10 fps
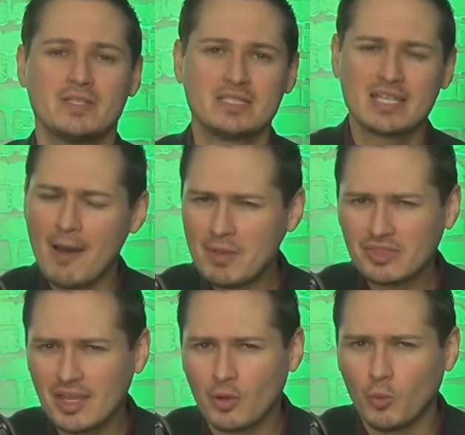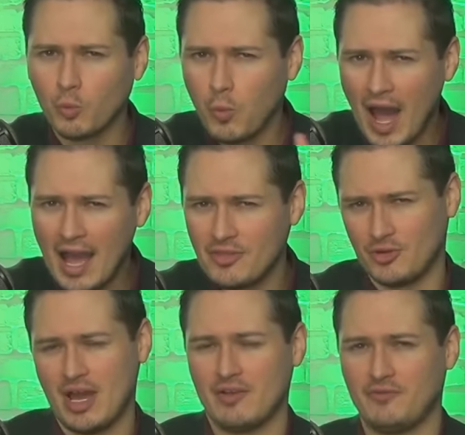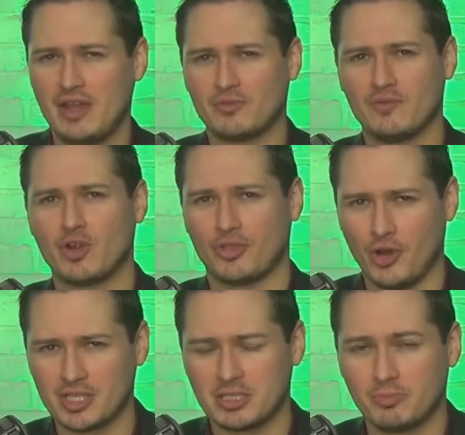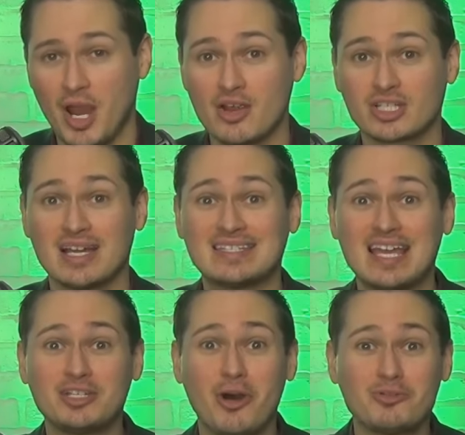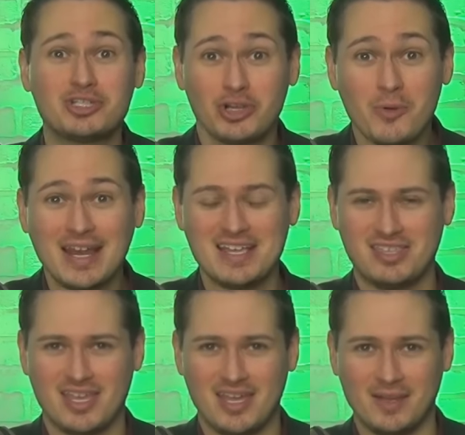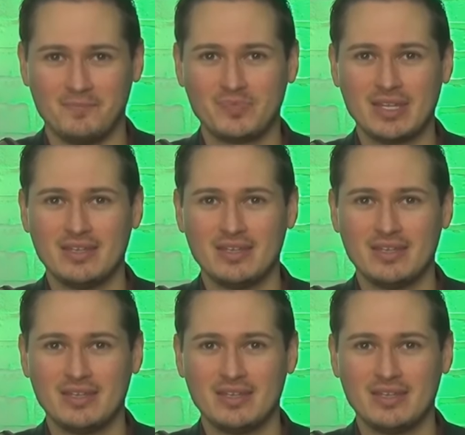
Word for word: Stop and think why they're not in favor of your thoughts and prayers, because they don't do anything.